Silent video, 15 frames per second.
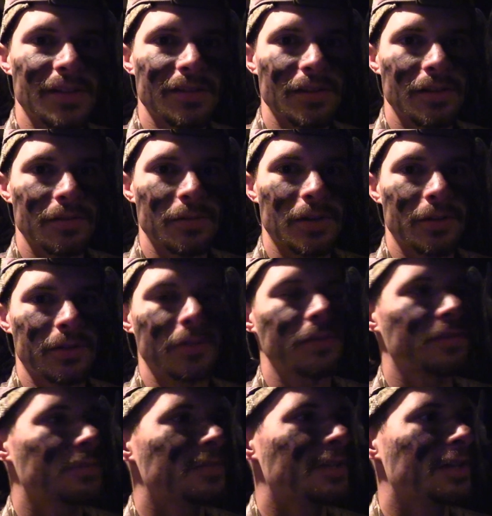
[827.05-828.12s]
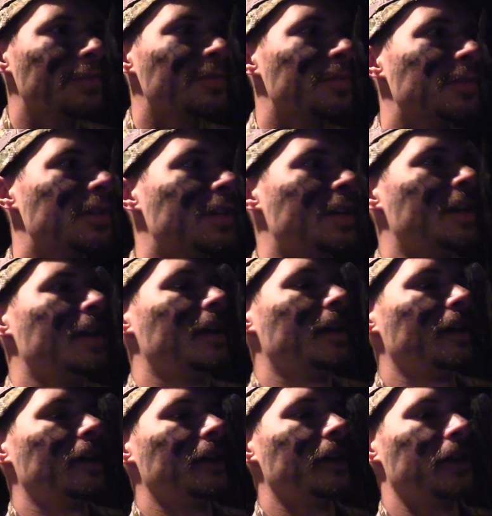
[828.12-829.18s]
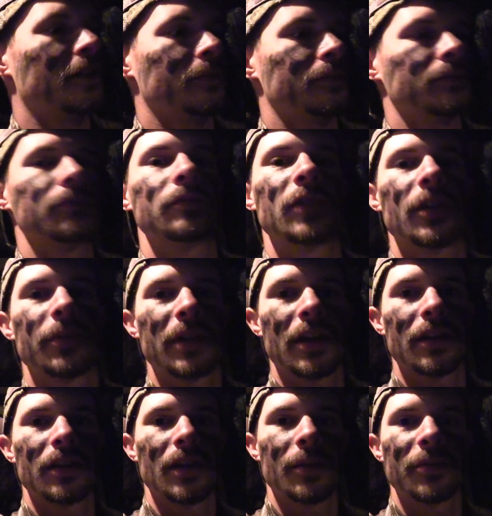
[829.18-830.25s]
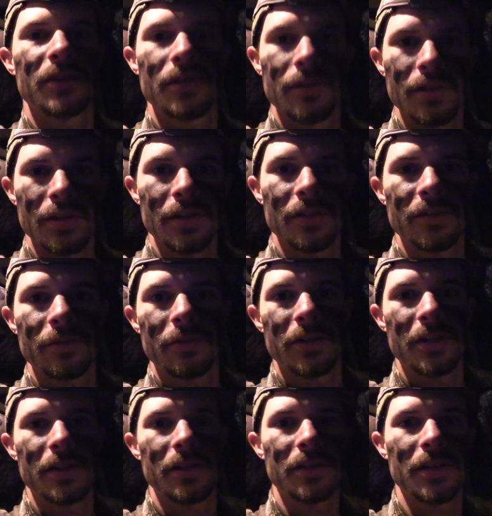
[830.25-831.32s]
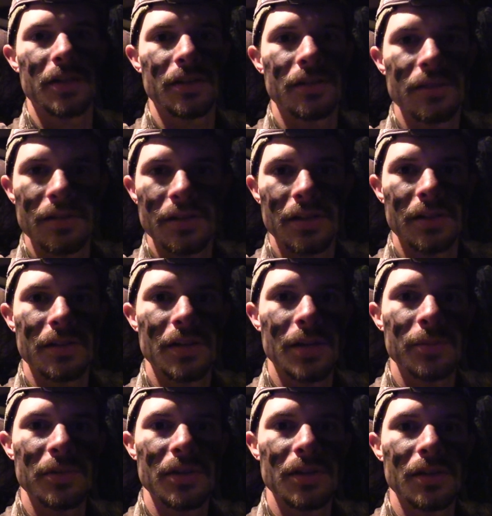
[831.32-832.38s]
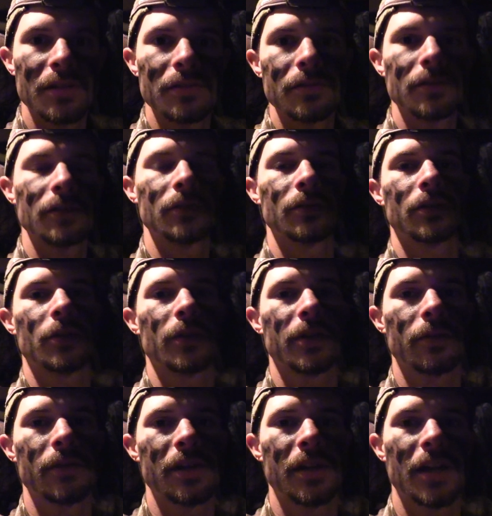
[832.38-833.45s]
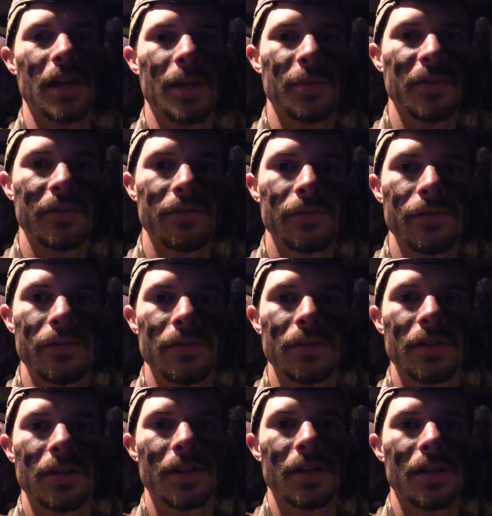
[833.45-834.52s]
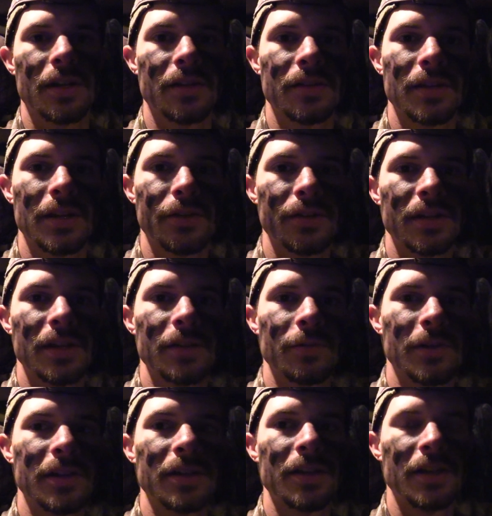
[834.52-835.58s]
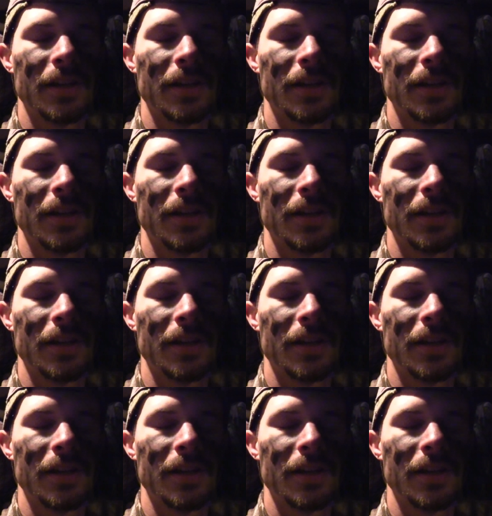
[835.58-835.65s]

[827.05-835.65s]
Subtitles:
that's how it goes sometimes. But while we got the opportunity, I just want to take the time to do a quick recap of kind of how the day went,